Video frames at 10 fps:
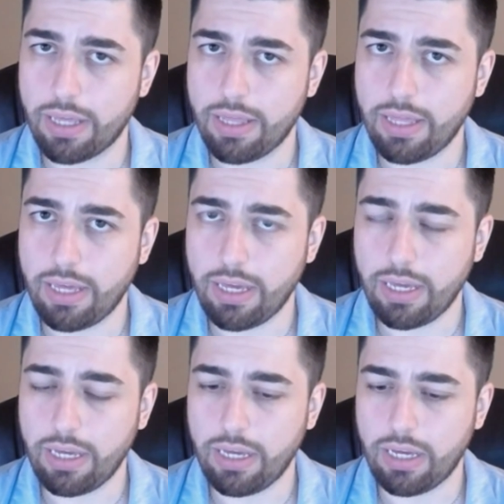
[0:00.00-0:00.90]

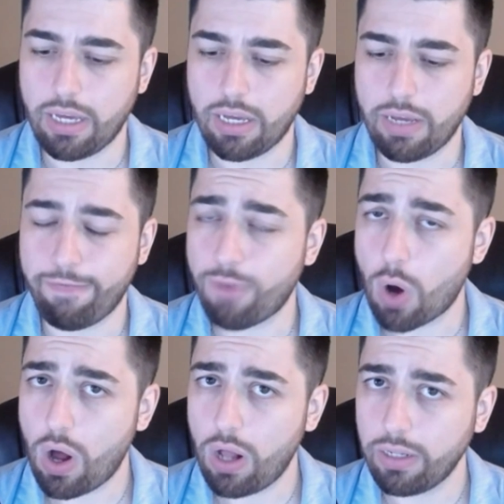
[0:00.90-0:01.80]
the
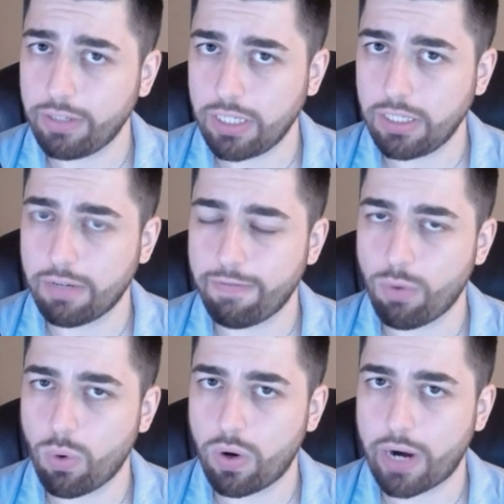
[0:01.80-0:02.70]
fall of Season 4,